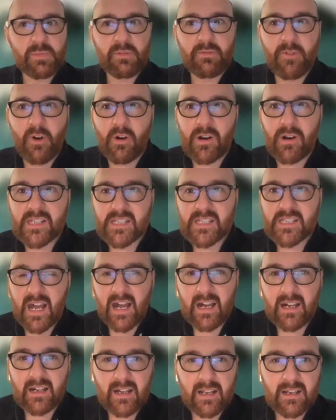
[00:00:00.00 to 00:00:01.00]
before I
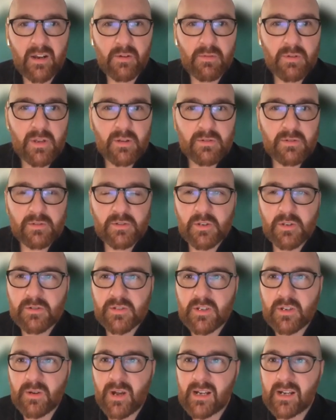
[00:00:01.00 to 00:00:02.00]
start, I know we usually
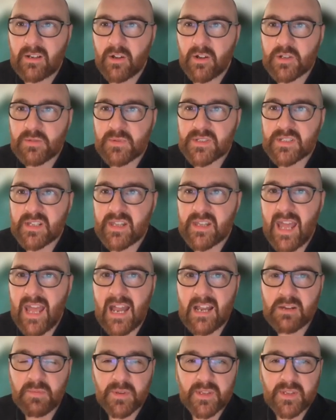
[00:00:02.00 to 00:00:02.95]
do acknowledgements at the end,